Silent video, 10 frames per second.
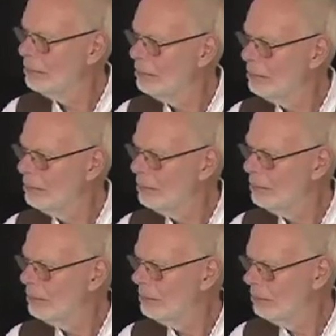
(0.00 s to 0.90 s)

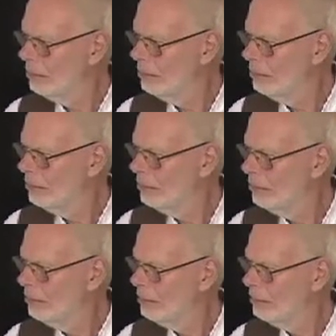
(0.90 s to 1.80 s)

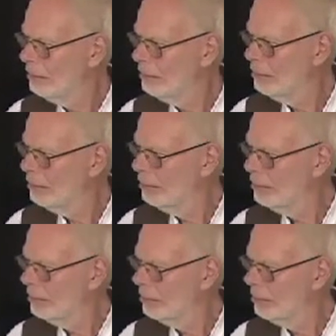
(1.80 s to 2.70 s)

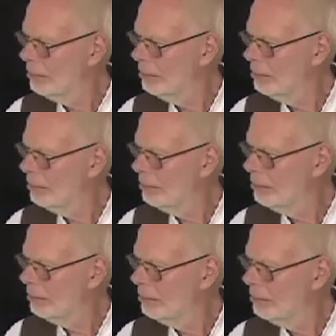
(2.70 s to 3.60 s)

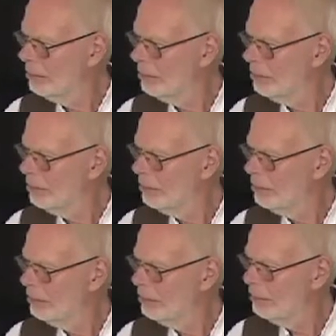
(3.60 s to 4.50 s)

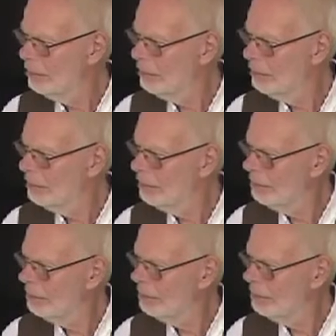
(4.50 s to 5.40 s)

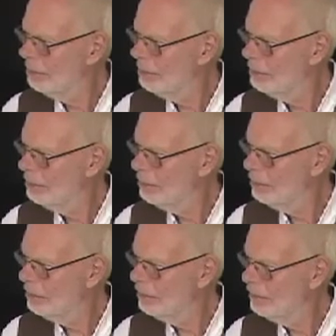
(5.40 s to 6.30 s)

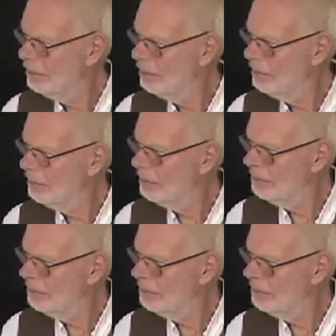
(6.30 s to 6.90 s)
The person shown says nothing.